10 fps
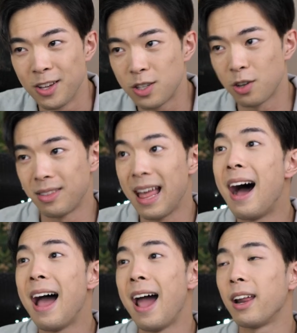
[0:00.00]
So
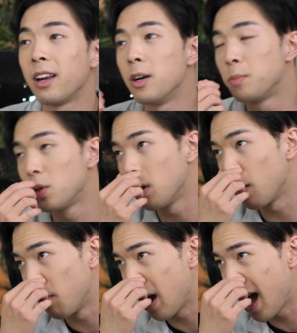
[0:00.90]
that added up to
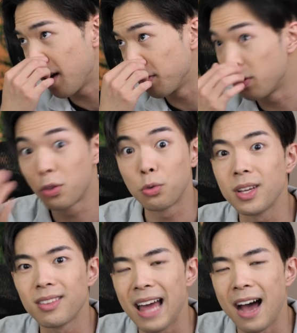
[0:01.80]
around
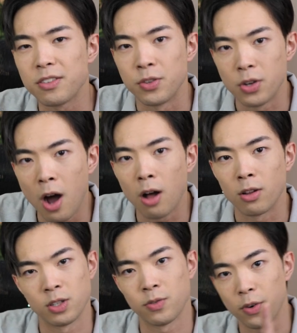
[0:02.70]

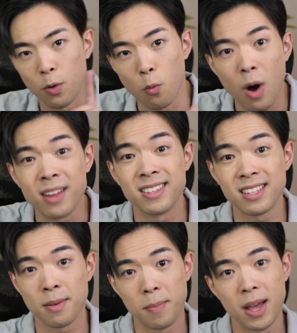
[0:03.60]
$3,000 for one
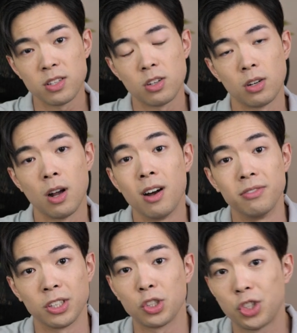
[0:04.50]
semester
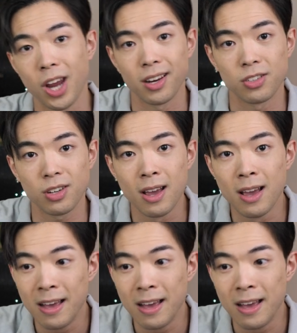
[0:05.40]
of exchange.